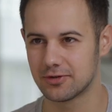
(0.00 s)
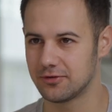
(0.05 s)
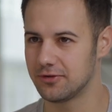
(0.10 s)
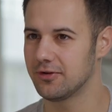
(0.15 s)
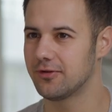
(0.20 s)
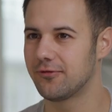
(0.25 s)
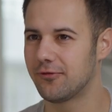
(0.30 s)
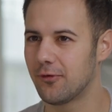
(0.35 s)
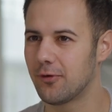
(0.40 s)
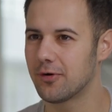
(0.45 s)
to
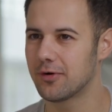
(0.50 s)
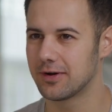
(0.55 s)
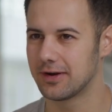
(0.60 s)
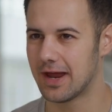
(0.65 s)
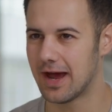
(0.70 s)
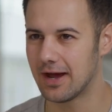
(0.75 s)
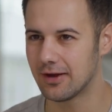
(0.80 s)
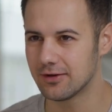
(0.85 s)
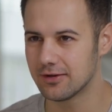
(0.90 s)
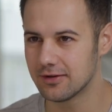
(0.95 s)
look for and
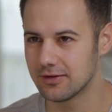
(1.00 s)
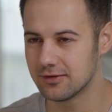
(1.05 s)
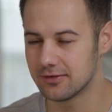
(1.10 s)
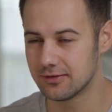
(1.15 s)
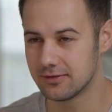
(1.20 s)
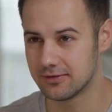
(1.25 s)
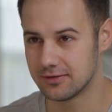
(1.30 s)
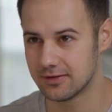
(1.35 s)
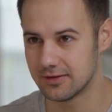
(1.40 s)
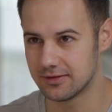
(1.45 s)
how to
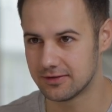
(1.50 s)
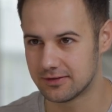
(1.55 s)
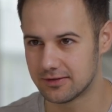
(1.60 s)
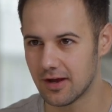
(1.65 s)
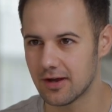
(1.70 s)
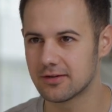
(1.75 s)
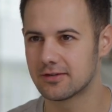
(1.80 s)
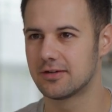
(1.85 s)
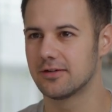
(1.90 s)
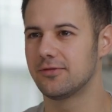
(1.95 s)

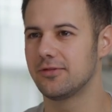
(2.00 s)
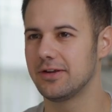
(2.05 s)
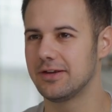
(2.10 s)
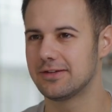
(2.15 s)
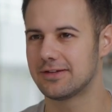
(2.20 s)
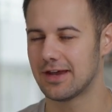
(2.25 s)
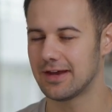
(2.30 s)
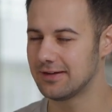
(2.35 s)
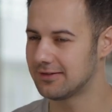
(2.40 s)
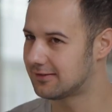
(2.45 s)
deductively
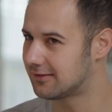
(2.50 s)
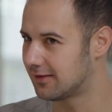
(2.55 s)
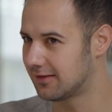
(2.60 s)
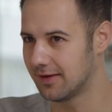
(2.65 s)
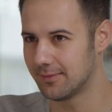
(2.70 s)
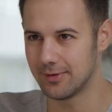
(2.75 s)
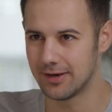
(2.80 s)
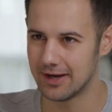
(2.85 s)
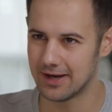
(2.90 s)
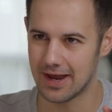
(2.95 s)
taste,
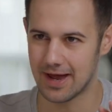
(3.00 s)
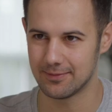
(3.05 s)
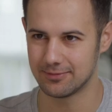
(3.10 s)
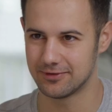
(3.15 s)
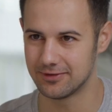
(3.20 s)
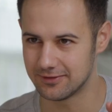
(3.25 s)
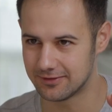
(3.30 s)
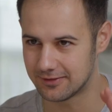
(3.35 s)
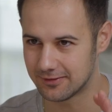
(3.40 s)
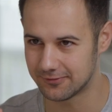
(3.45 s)
eliminate
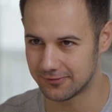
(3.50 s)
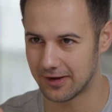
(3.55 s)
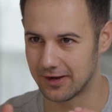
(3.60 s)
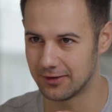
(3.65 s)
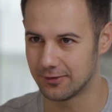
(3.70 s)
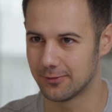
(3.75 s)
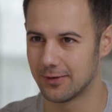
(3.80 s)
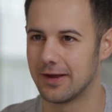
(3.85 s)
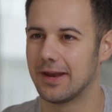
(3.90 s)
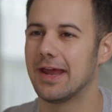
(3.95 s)
options to
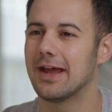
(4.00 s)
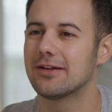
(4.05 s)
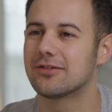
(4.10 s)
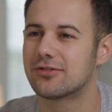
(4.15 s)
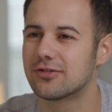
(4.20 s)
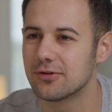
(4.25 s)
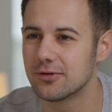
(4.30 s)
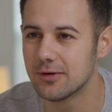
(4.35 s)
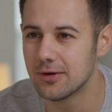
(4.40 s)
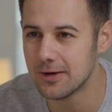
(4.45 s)
find the right
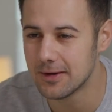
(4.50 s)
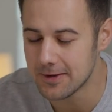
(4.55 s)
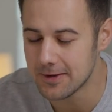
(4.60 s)
answer.